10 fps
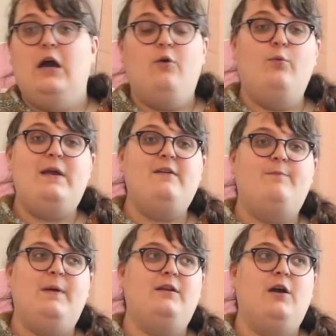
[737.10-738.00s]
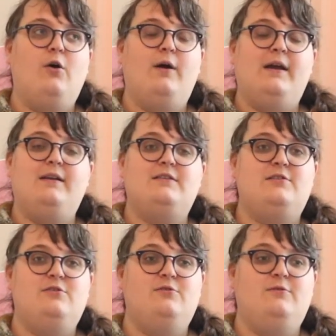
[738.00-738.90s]
We've been going
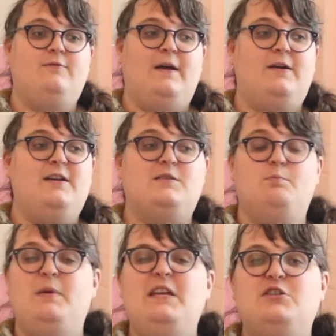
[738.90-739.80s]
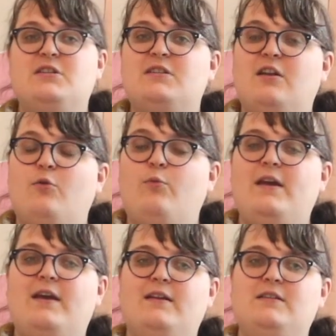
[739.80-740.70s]
to various beaches on the
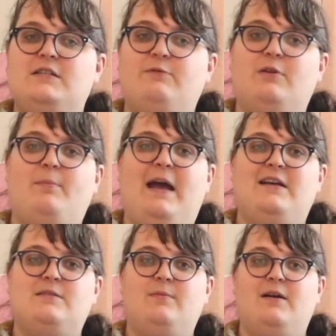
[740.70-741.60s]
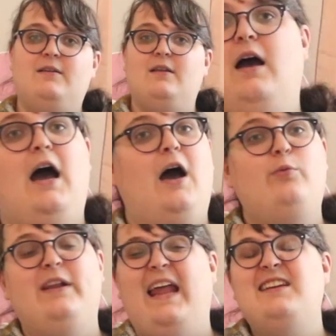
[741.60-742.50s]
weekends for the past month.
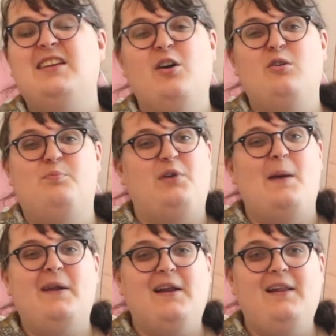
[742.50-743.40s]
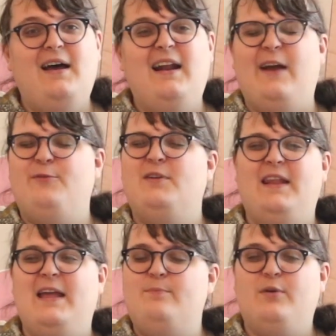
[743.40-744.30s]
We like to go to Bremen a lot. I really
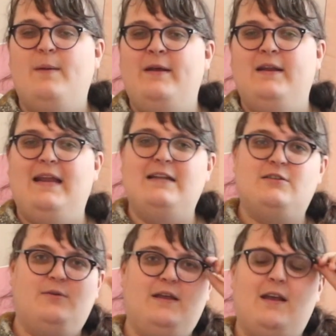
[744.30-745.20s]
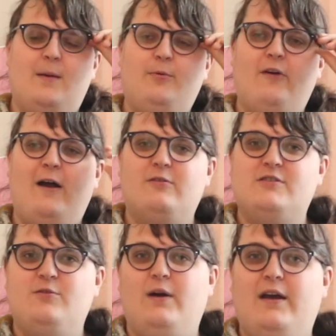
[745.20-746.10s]
like Bremen, and that's only a couple
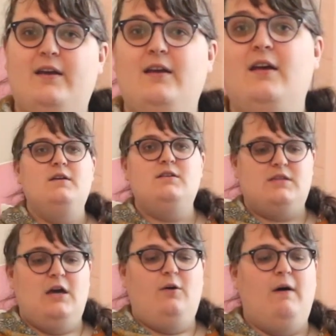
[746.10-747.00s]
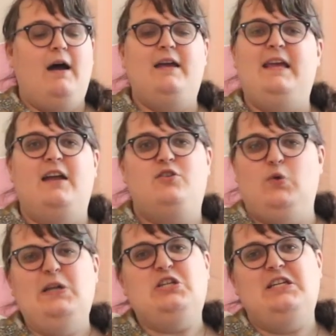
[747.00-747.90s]
hours away. So yeah,
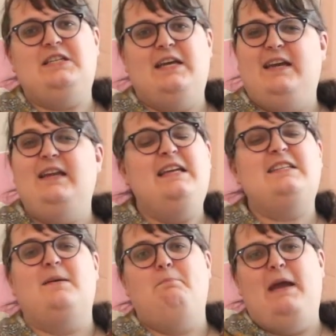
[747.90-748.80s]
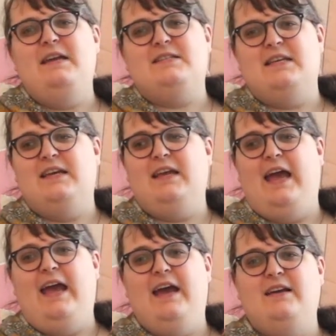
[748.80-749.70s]
Deutschland Ticket is amazing,
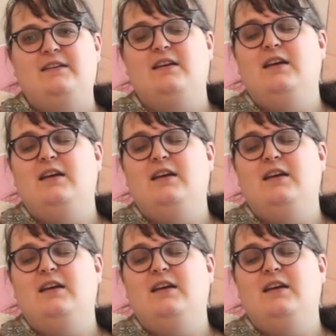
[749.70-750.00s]
and